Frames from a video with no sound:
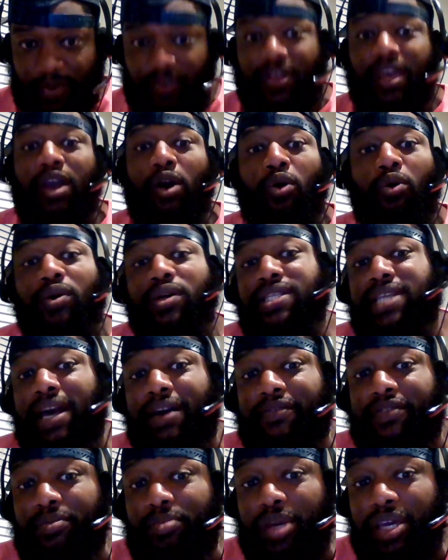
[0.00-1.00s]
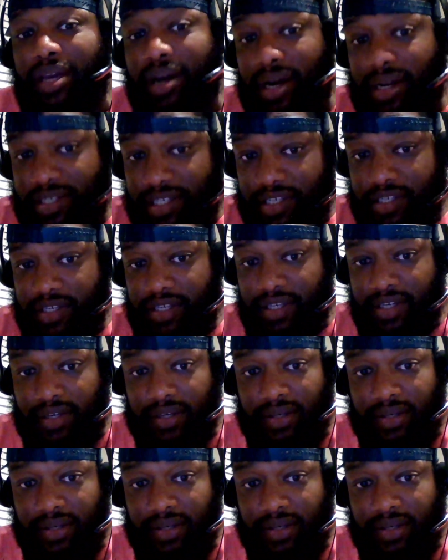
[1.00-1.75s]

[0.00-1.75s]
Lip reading: they always have to be conscious?